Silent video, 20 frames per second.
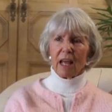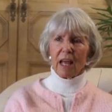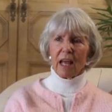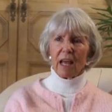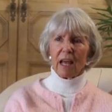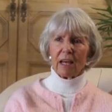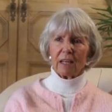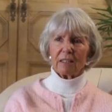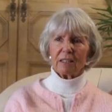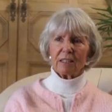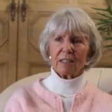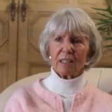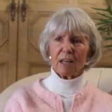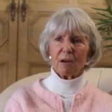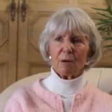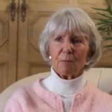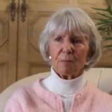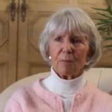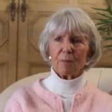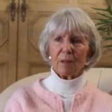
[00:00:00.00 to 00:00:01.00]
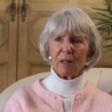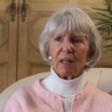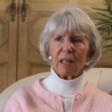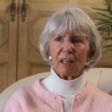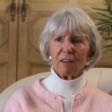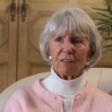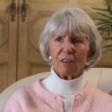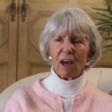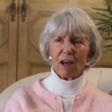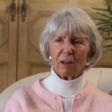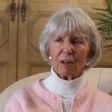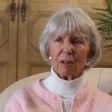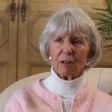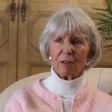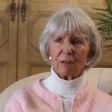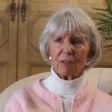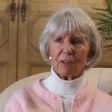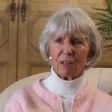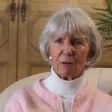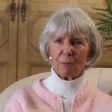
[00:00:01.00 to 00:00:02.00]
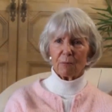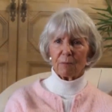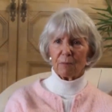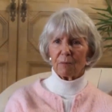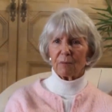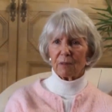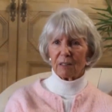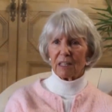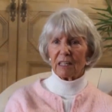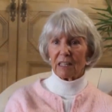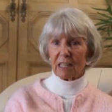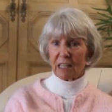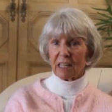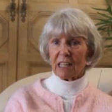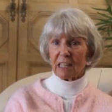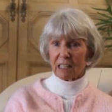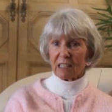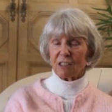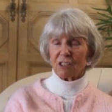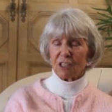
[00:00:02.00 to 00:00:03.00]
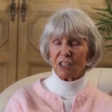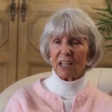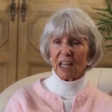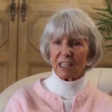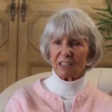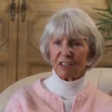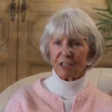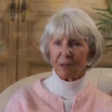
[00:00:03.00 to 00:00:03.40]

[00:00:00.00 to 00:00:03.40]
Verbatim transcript: And um, he thought the, to get